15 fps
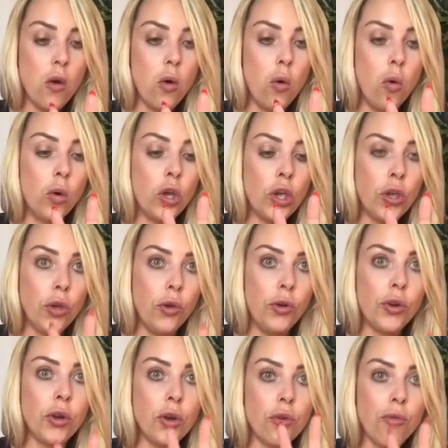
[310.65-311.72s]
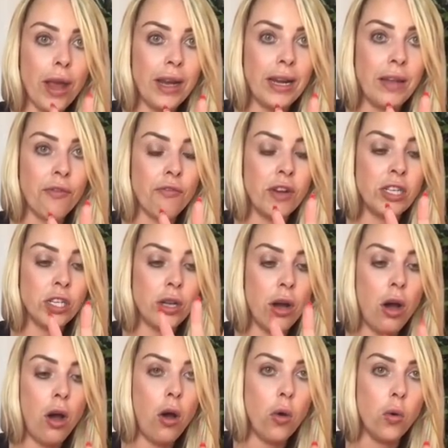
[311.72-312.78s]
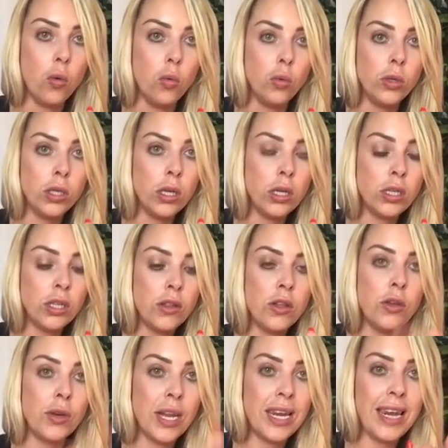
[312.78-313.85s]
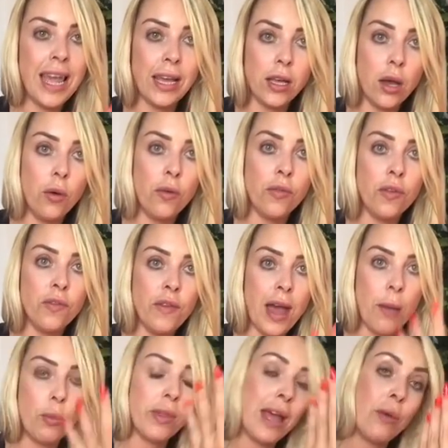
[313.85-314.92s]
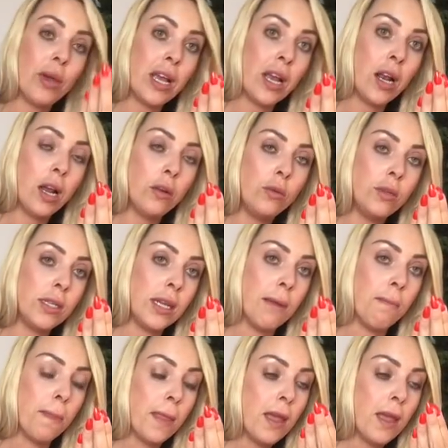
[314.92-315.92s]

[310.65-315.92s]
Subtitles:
or cured correctly for it to hold so that you can let go of the fan without it closing.